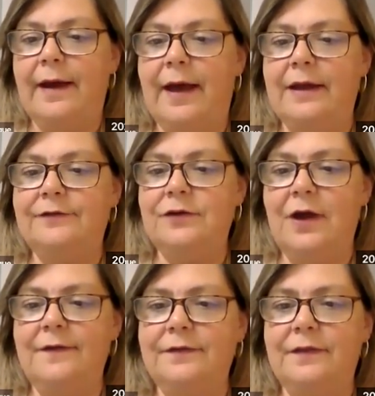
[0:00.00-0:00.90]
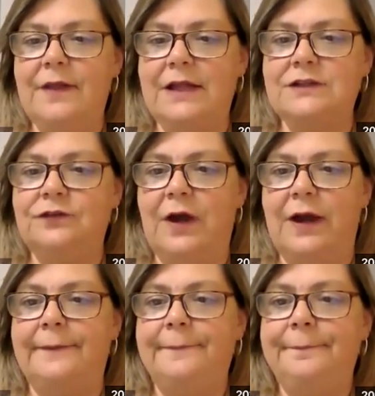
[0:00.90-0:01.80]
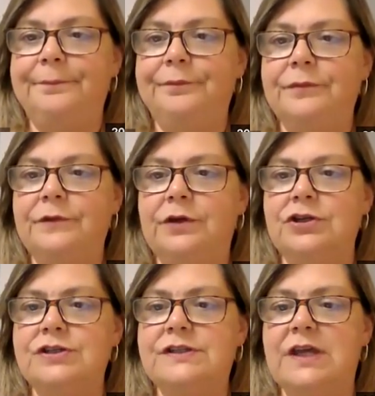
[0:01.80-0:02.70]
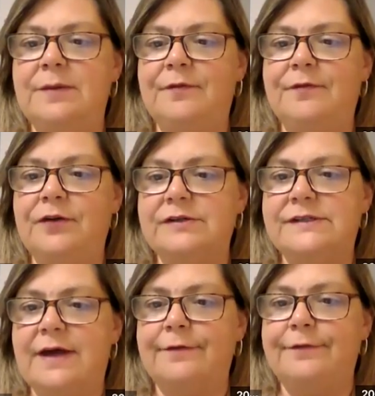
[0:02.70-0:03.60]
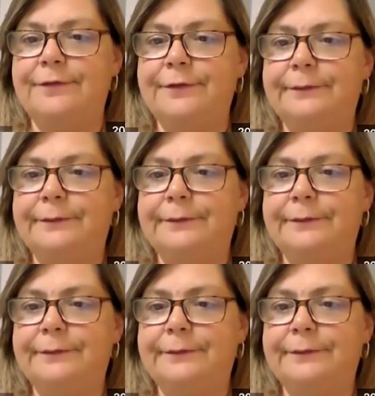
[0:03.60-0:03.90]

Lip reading: And if not, then that's fine. You can just keep it for yourself.